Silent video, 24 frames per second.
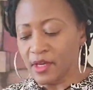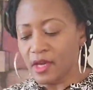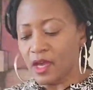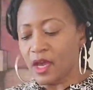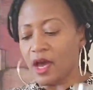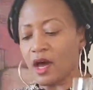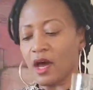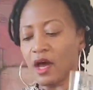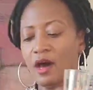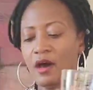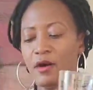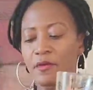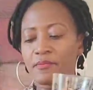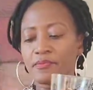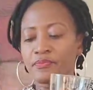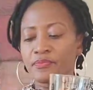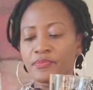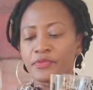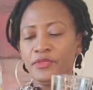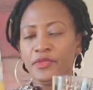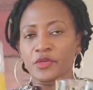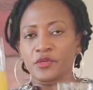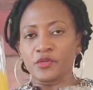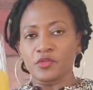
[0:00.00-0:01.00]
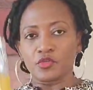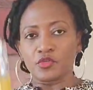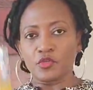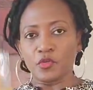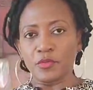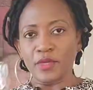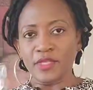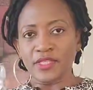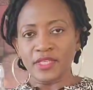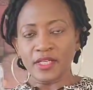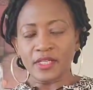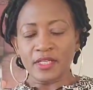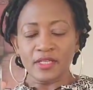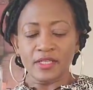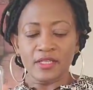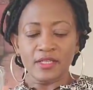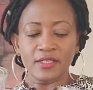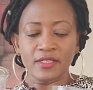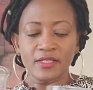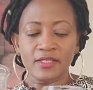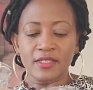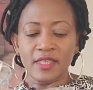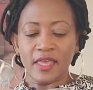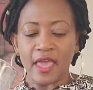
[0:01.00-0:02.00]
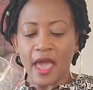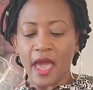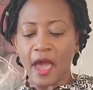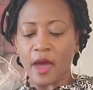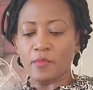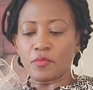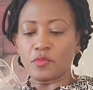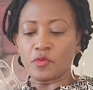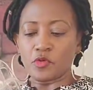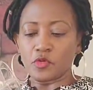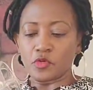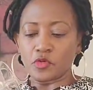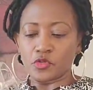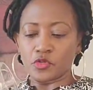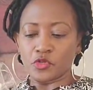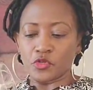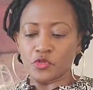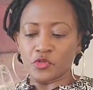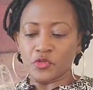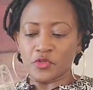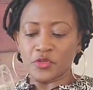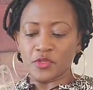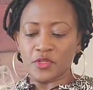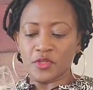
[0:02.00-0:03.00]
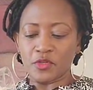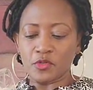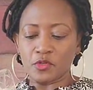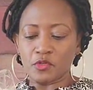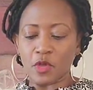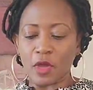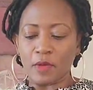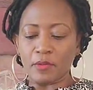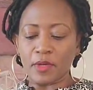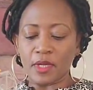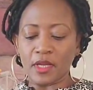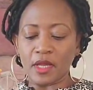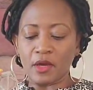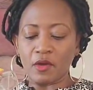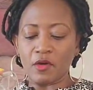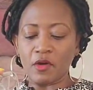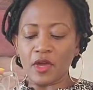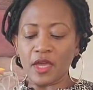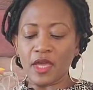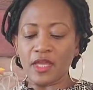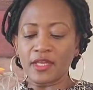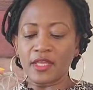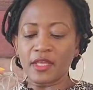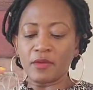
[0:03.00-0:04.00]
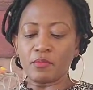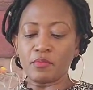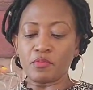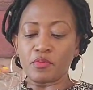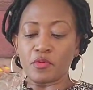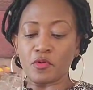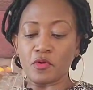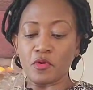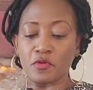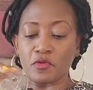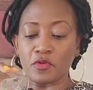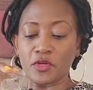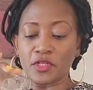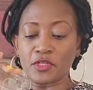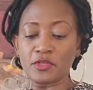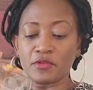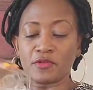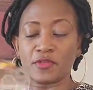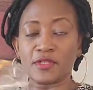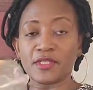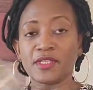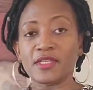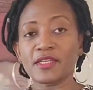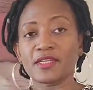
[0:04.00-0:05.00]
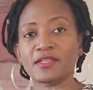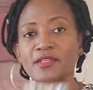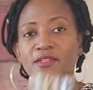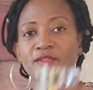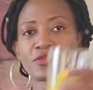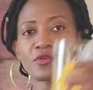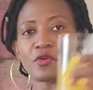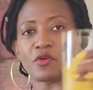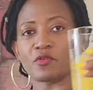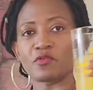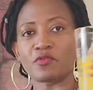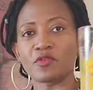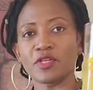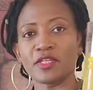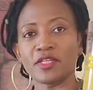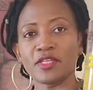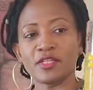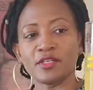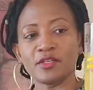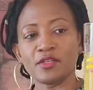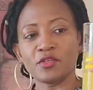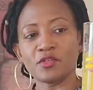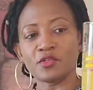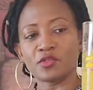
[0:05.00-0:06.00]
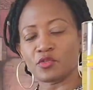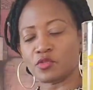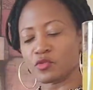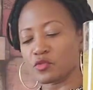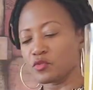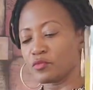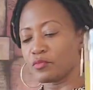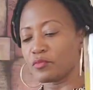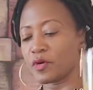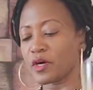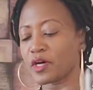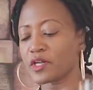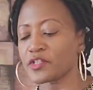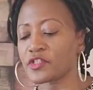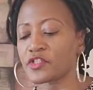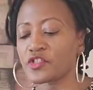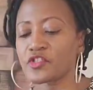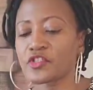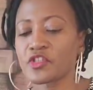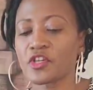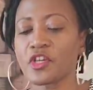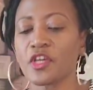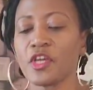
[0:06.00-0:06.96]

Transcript: Um, so basically this is the apple juice. So I'm gonna go ahead and pour it. You see it's already too much.